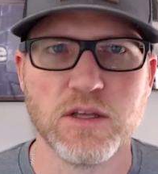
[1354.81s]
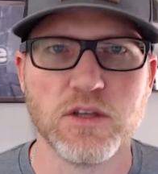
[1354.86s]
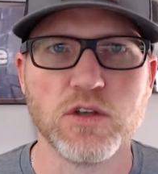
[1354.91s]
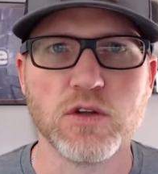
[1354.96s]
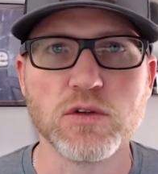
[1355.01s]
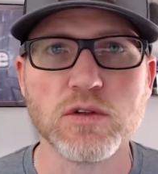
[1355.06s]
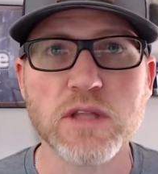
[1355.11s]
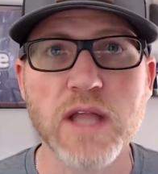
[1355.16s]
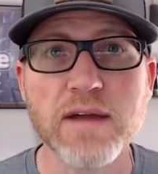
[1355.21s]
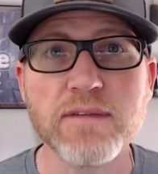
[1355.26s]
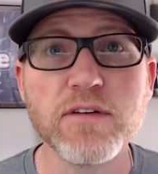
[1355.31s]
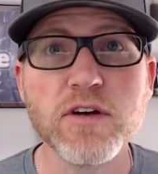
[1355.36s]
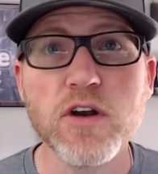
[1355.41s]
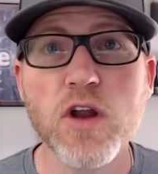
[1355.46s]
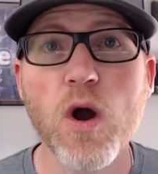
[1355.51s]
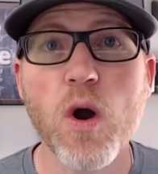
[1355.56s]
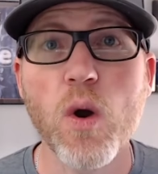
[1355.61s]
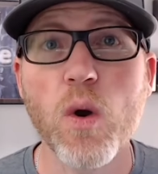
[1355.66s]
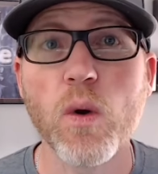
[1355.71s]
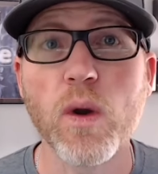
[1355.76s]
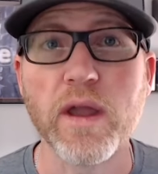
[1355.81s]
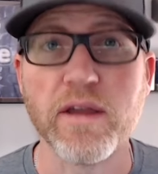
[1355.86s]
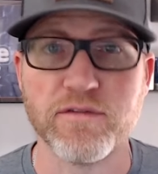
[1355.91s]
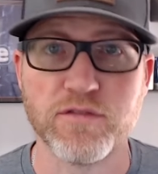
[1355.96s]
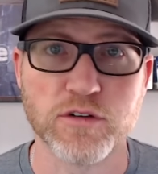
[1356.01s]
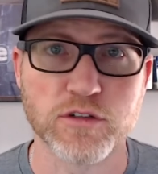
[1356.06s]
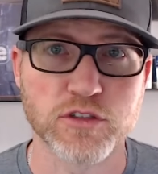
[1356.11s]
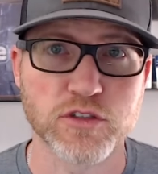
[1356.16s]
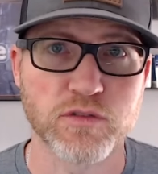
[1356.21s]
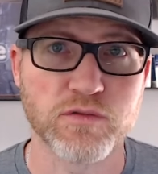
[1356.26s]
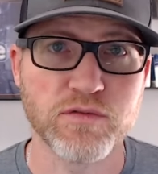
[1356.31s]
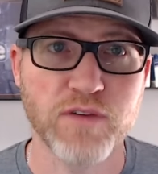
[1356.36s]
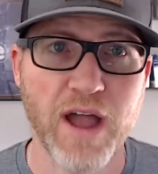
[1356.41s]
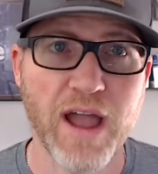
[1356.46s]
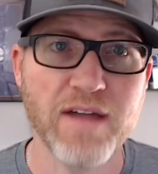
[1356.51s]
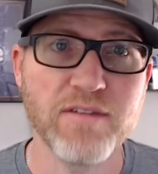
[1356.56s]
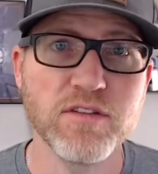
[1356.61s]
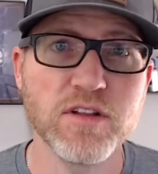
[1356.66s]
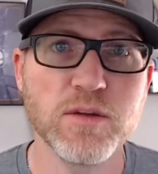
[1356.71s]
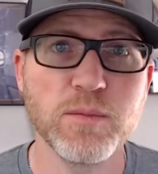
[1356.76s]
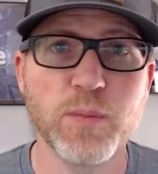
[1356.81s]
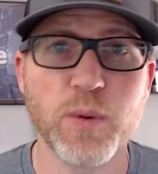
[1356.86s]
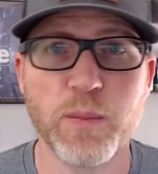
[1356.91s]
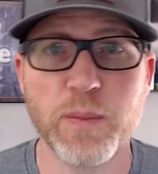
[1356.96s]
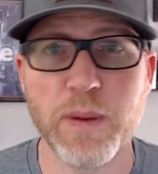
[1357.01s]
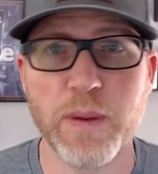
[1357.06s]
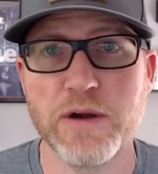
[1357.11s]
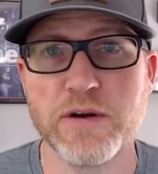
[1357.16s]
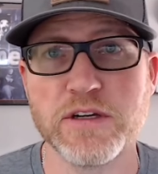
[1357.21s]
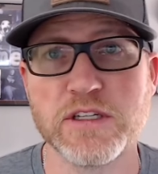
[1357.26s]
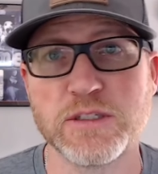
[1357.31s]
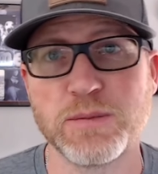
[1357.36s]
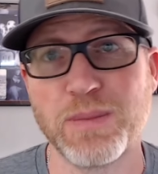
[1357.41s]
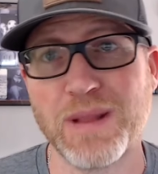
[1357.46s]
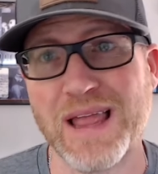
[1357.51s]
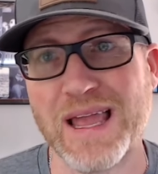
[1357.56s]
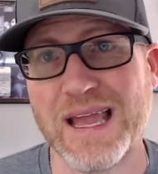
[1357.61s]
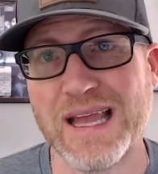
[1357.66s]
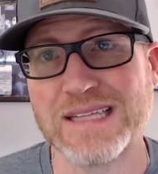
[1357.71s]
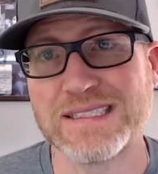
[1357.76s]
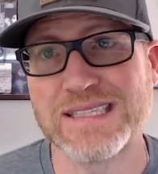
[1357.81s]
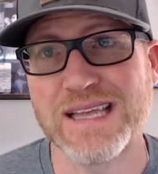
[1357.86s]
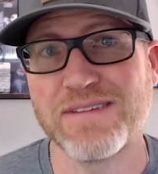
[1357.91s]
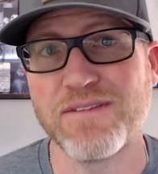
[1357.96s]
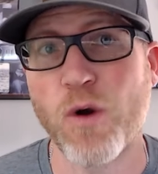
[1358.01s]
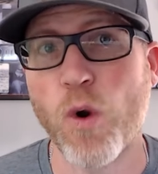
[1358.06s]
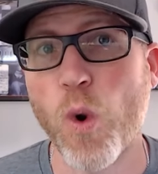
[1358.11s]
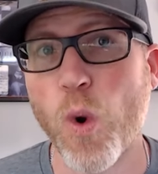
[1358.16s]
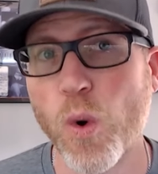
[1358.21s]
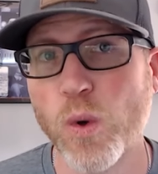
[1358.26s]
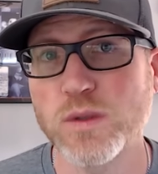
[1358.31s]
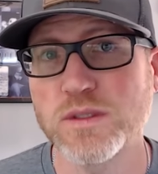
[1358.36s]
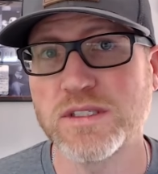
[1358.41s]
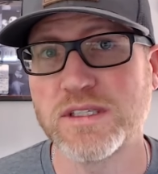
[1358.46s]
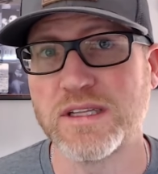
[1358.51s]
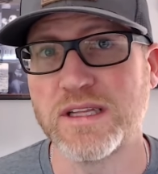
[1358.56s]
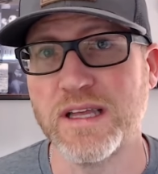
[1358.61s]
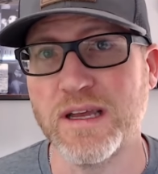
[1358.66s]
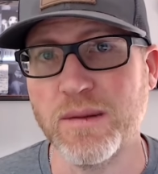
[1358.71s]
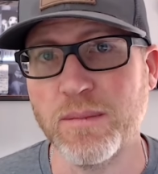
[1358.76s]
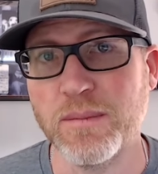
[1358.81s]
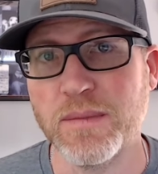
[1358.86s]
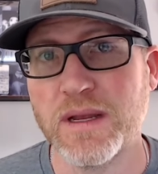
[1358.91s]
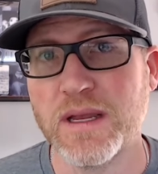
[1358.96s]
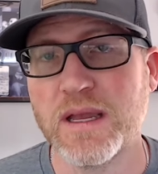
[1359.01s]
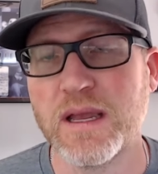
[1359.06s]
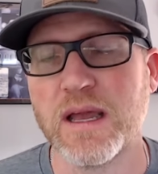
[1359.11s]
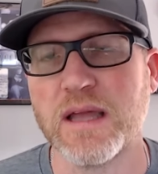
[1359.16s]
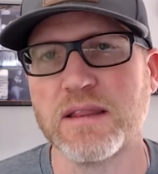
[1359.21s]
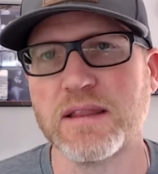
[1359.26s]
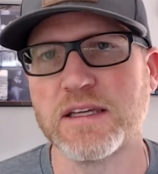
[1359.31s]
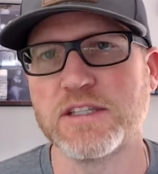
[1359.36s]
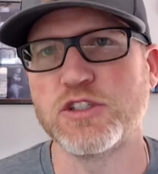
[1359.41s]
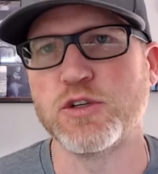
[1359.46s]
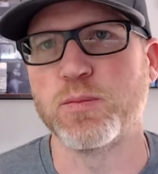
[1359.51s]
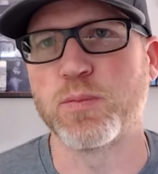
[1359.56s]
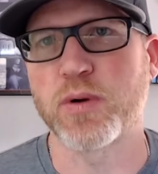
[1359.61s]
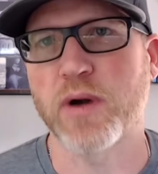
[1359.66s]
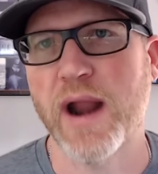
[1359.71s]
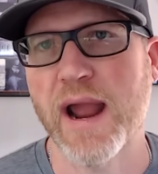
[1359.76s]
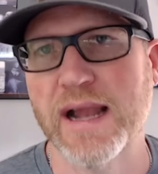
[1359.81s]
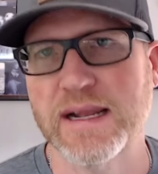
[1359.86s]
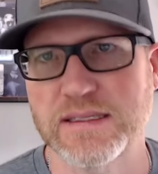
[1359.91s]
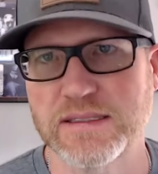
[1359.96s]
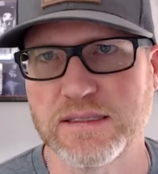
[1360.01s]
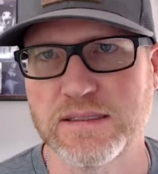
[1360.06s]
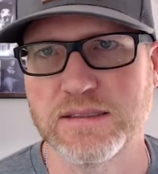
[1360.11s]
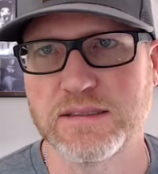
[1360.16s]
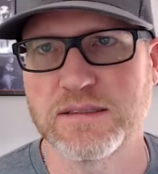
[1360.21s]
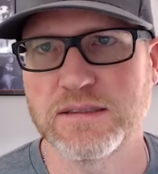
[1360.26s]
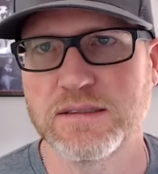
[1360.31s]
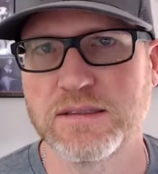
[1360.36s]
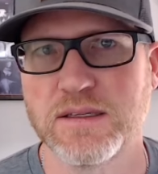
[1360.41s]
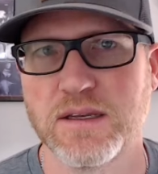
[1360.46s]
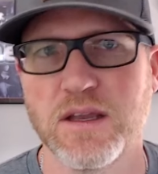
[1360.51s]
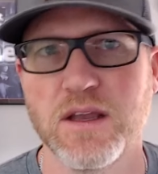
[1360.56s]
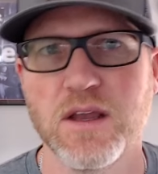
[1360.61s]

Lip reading: You'll never know if your survival and preparedness plans have holes in them unless you practice.